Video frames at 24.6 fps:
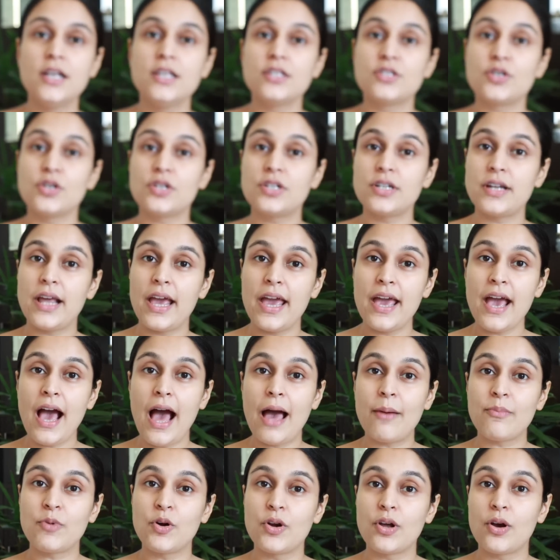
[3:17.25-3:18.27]
So today
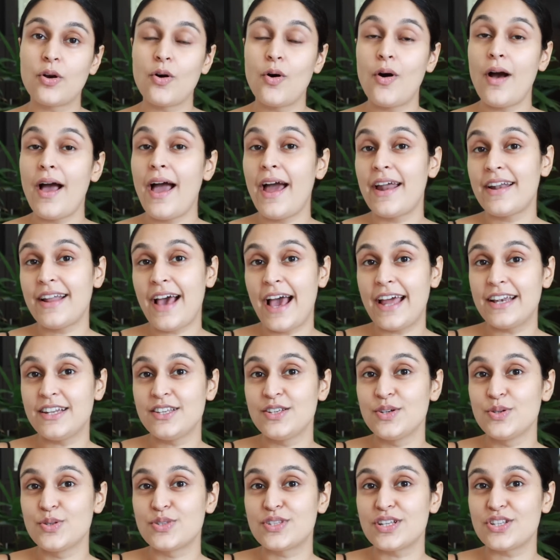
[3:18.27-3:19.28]
I'm going to go ahead and
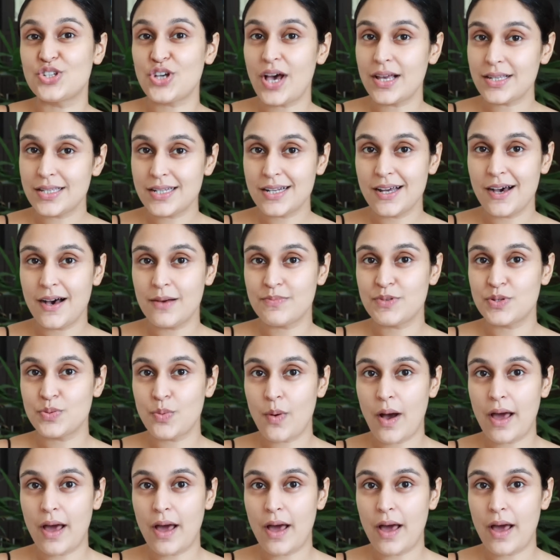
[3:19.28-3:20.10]
use the Just Herbs